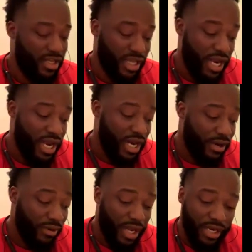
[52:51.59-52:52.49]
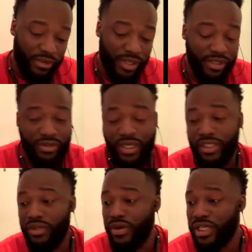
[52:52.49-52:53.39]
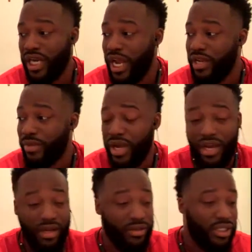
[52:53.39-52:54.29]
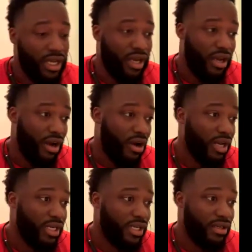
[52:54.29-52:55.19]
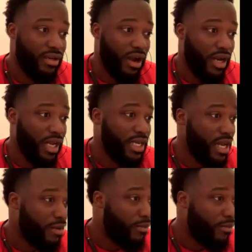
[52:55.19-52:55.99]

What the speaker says: Zion, I don't like him. I told you he's 280 pounds, all that